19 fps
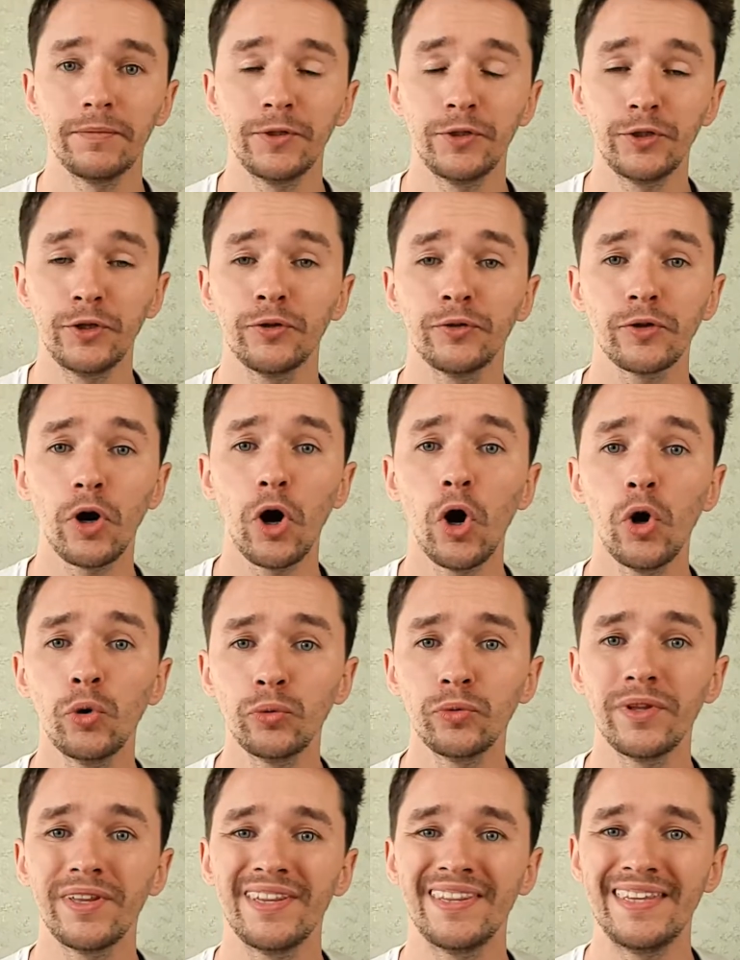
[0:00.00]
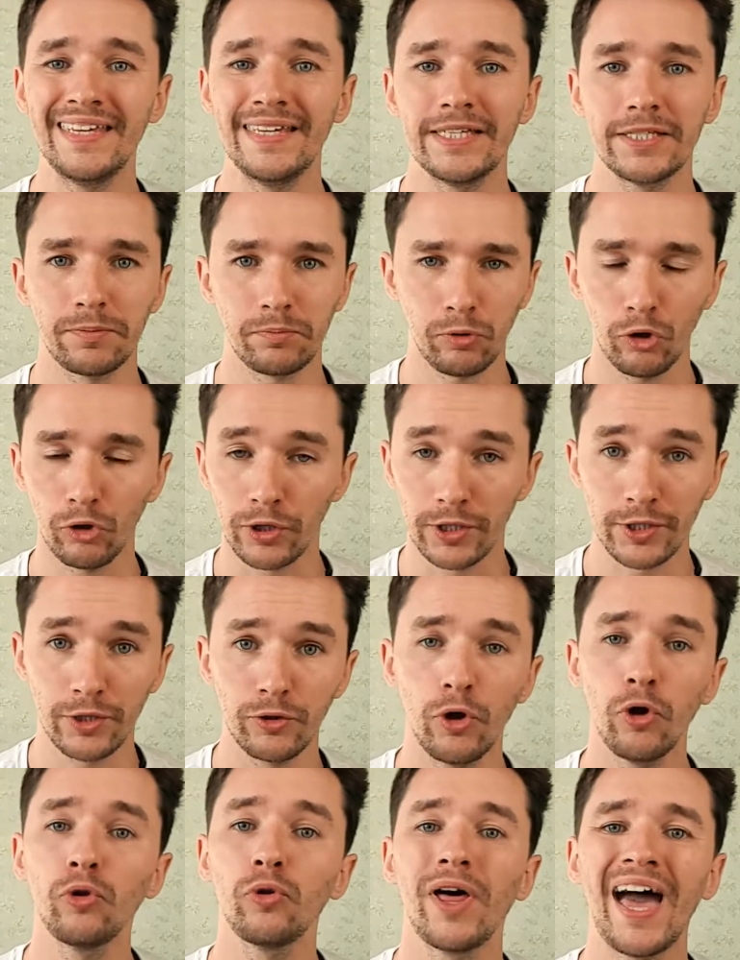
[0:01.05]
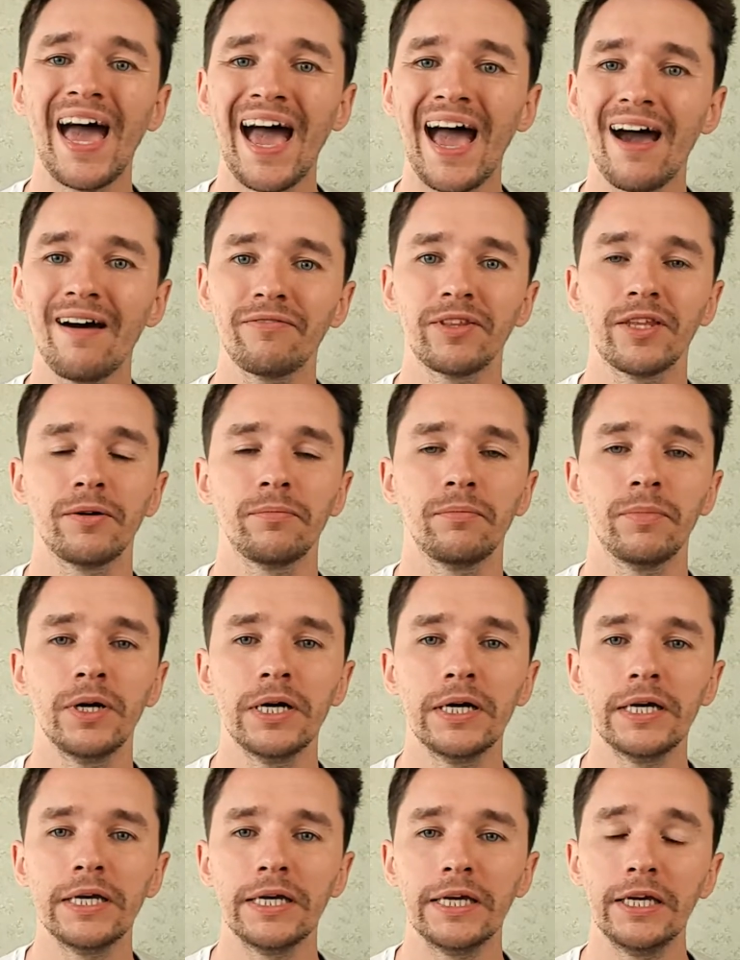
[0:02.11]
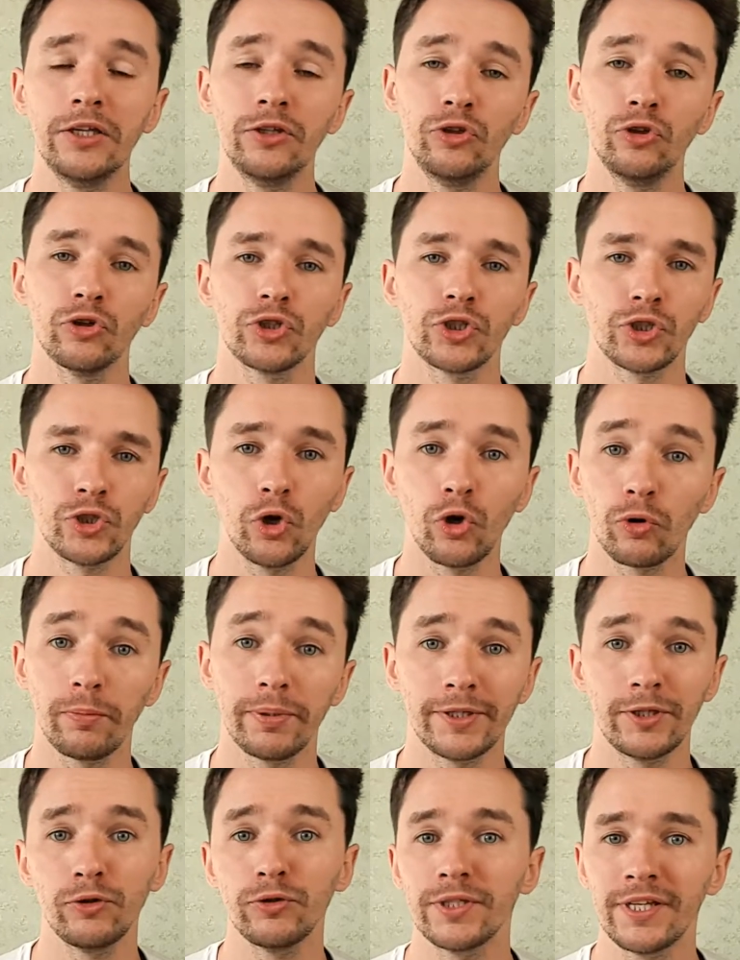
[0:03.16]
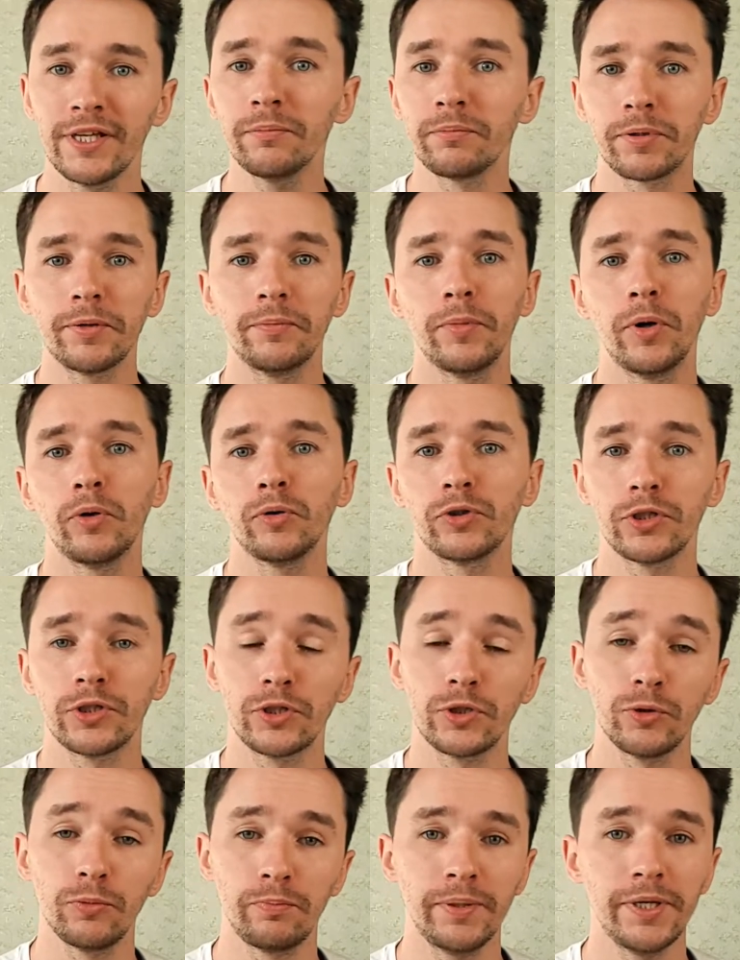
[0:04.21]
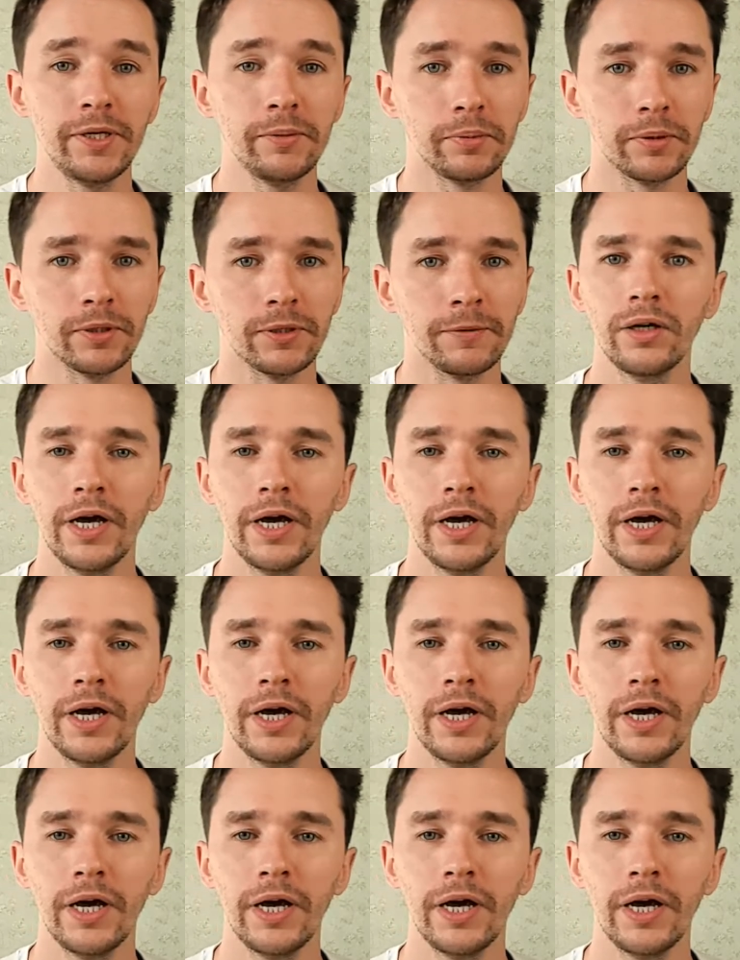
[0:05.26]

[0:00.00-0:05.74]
You don't own these products, you don't have them in your stock, but you still promote to people.